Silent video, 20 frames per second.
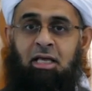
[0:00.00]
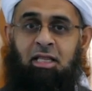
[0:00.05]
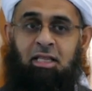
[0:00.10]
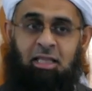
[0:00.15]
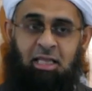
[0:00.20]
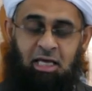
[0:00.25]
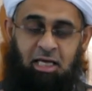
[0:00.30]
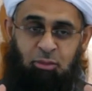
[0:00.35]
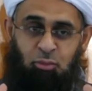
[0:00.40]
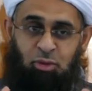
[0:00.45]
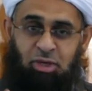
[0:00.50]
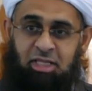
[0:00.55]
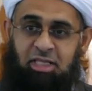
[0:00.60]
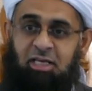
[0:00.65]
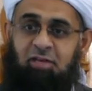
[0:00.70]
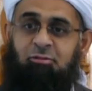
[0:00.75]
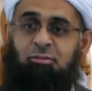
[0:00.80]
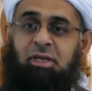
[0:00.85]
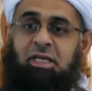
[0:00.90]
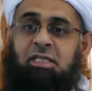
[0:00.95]
that where
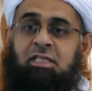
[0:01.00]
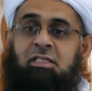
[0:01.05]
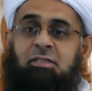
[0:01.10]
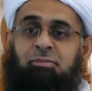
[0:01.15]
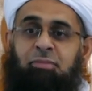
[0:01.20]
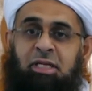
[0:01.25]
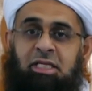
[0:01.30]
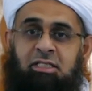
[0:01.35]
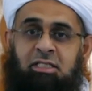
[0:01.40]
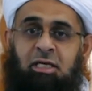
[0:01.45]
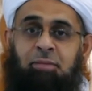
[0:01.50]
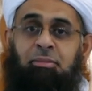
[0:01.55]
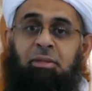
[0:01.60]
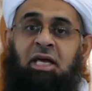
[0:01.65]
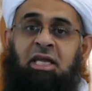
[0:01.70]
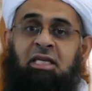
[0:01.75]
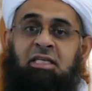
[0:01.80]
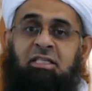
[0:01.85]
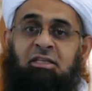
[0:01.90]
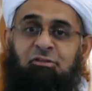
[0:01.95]
they've been split up
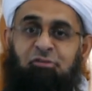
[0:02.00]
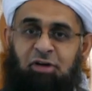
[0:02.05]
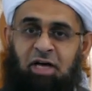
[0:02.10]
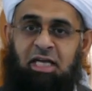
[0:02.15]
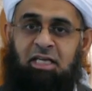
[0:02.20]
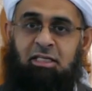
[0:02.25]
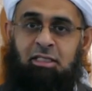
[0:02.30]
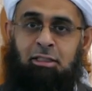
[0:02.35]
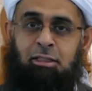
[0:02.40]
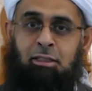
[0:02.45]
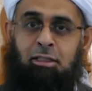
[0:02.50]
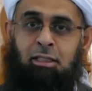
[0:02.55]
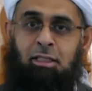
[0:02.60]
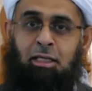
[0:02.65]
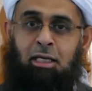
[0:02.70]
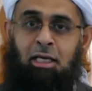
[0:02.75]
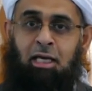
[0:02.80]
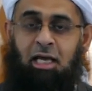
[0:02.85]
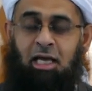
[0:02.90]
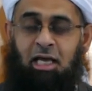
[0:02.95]
and divided
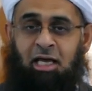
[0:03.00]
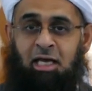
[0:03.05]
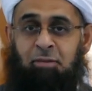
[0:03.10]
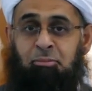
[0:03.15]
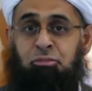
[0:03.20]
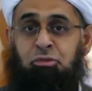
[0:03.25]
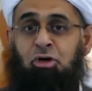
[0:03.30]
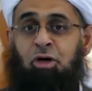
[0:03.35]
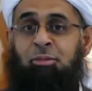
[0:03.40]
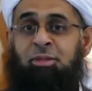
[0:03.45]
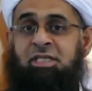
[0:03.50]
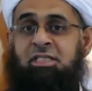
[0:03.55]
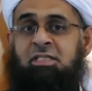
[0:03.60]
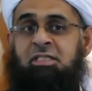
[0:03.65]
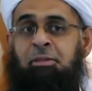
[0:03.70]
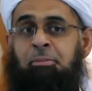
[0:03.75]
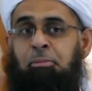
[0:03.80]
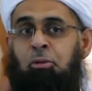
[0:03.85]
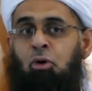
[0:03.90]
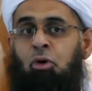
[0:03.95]
and promised
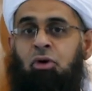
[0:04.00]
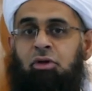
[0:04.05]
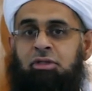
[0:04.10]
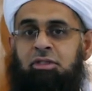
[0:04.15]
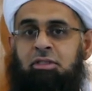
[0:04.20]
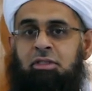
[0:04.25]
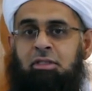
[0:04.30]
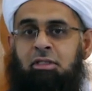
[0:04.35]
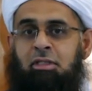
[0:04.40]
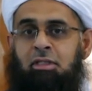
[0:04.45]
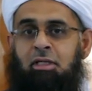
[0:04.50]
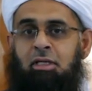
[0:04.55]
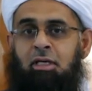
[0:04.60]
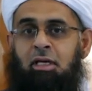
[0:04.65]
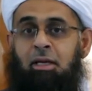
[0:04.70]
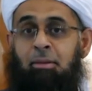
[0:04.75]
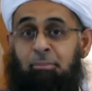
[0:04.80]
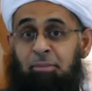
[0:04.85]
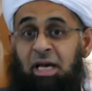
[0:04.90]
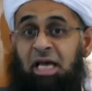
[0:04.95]
support
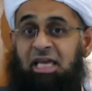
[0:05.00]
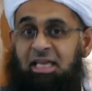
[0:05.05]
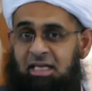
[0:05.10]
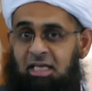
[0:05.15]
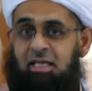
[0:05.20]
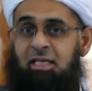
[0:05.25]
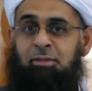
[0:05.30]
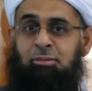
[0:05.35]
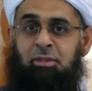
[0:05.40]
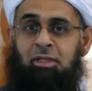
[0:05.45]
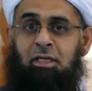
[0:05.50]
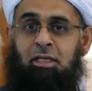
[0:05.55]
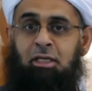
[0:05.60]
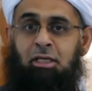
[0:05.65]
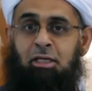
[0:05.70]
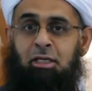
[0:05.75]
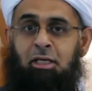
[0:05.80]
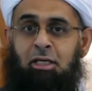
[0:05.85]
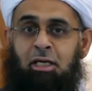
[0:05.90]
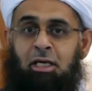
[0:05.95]
by an enemy,
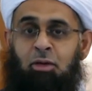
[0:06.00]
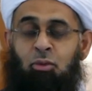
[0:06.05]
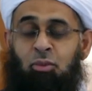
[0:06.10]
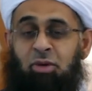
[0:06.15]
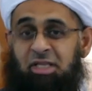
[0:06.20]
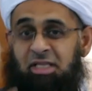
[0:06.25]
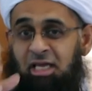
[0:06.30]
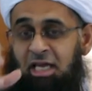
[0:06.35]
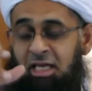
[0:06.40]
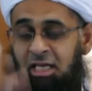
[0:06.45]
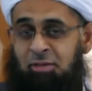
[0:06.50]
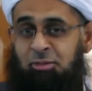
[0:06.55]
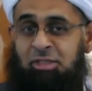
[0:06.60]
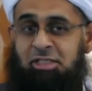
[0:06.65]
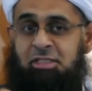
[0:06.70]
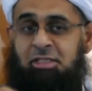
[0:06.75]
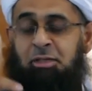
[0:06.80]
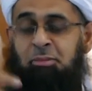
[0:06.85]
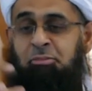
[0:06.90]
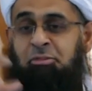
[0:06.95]
where the enemy
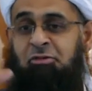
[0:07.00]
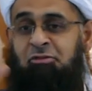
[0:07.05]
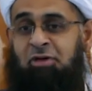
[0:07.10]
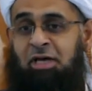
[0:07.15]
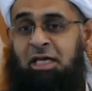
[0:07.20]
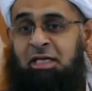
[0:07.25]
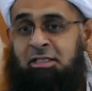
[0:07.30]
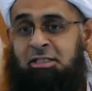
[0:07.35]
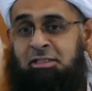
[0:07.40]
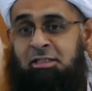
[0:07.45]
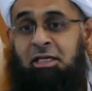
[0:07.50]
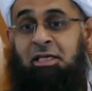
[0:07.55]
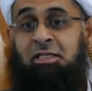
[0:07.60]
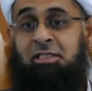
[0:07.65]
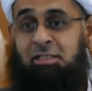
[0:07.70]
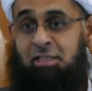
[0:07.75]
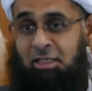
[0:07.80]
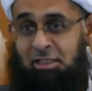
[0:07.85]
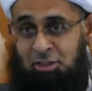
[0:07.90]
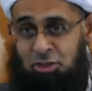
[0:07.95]
provides
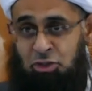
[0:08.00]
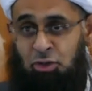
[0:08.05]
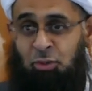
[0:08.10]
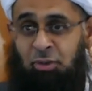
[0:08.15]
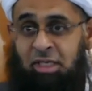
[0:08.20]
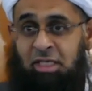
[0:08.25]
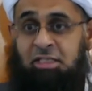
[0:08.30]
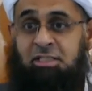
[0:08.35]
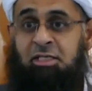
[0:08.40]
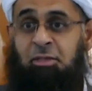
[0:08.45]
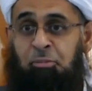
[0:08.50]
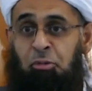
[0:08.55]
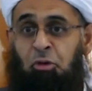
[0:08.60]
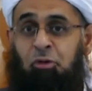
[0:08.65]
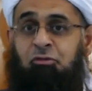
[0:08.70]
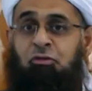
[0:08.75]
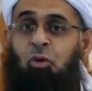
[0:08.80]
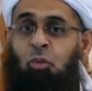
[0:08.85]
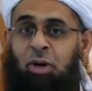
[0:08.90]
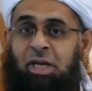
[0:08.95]
is showing
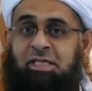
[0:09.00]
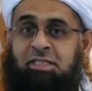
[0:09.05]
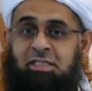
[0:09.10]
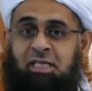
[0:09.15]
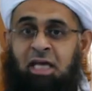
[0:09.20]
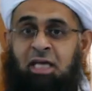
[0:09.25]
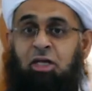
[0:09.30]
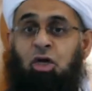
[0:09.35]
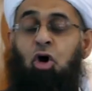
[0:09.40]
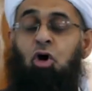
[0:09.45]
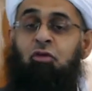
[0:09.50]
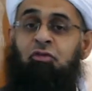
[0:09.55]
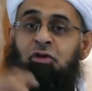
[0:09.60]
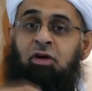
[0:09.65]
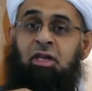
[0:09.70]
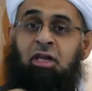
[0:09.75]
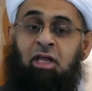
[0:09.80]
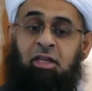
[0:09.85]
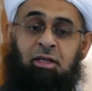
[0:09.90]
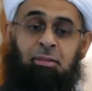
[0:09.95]
support for one side over
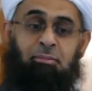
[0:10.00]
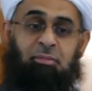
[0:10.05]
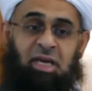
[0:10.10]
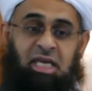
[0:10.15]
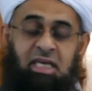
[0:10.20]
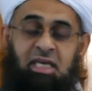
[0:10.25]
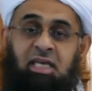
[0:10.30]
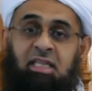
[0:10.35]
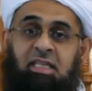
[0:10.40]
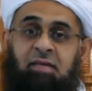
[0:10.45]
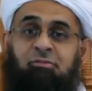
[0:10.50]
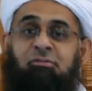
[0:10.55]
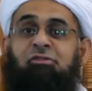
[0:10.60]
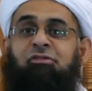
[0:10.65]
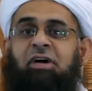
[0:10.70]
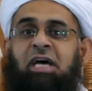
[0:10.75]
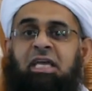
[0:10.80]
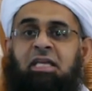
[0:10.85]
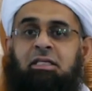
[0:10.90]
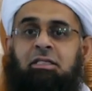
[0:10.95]
another, making them
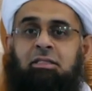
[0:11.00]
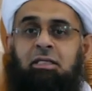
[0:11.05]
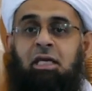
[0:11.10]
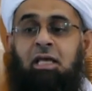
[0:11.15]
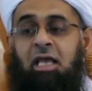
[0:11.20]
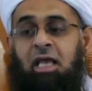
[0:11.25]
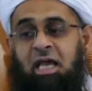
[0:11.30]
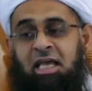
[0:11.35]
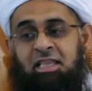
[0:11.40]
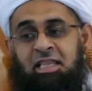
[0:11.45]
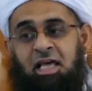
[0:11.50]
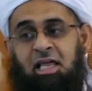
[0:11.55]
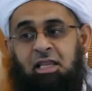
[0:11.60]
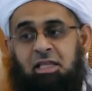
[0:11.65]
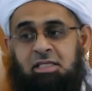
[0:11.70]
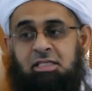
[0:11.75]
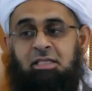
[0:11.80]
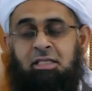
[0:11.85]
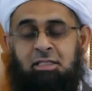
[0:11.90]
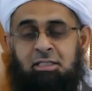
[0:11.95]
fight. And
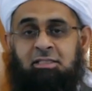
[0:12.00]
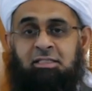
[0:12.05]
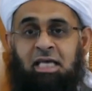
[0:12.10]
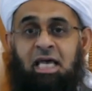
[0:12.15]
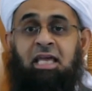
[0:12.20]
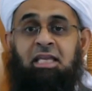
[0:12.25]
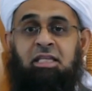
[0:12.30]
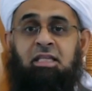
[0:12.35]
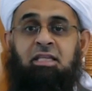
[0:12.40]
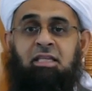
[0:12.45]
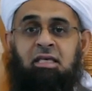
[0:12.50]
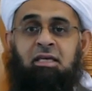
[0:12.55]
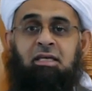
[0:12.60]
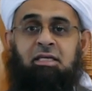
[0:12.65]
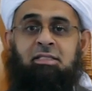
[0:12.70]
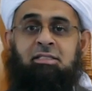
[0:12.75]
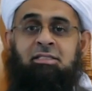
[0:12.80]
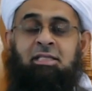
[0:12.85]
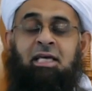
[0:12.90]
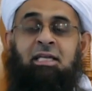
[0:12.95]
that side
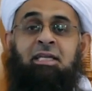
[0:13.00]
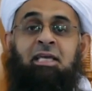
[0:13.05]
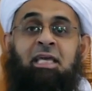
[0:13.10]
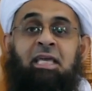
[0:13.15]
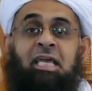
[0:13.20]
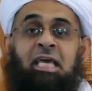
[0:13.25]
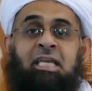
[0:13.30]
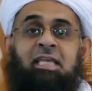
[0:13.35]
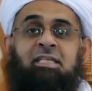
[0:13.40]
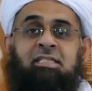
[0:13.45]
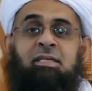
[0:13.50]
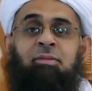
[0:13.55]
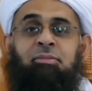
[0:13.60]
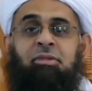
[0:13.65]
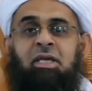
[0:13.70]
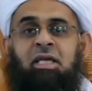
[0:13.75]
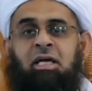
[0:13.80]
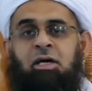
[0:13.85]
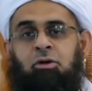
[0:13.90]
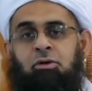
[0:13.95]
thinks that they're getting
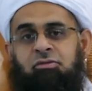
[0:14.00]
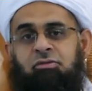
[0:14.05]
something out